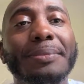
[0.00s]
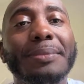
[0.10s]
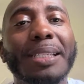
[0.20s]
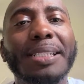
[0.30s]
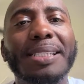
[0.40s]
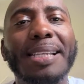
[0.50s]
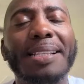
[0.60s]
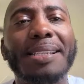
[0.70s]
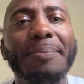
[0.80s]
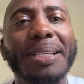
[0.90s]
He just said
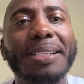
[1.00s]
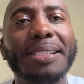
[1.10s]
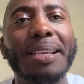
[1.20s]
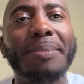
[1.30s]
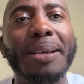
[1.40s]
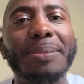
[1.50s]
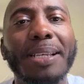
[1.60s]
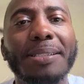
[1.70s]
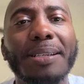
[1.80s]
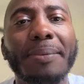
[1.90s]
something. He just hit me up and
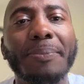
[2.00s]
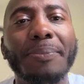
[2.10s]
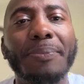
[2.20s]
said something.